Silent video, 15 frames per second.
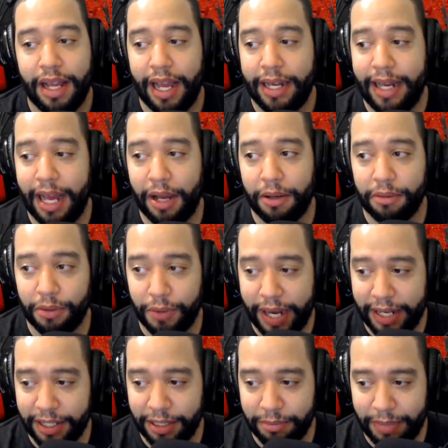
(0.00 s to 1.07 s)
And now,
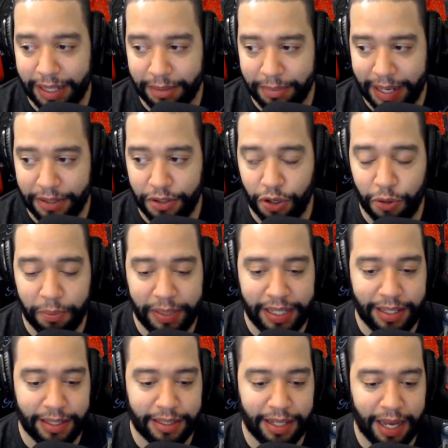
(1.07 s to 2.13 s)
granted, by no
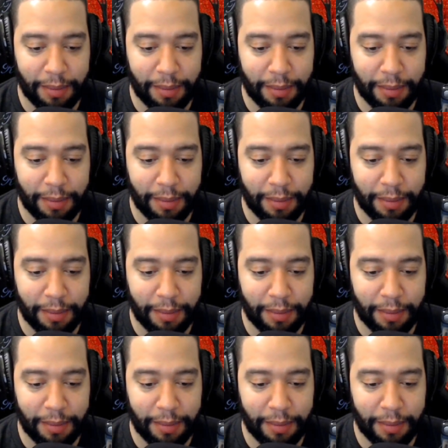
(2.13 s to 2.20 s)
means